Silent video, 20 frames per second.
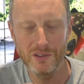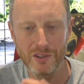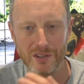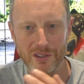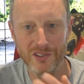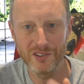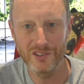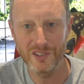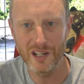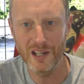to
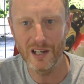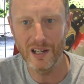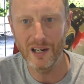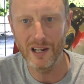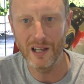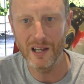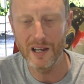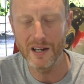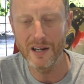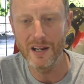the start
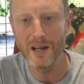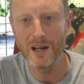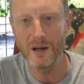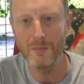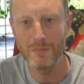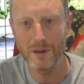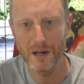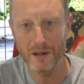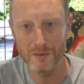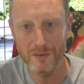line
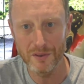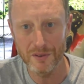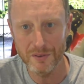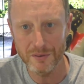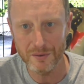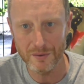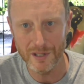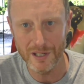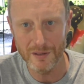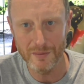about
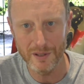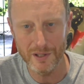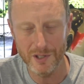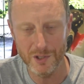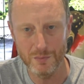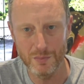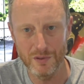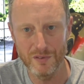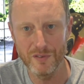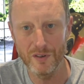3
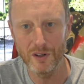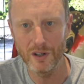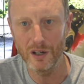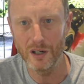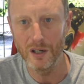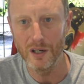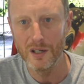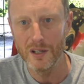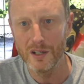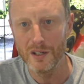minutes before.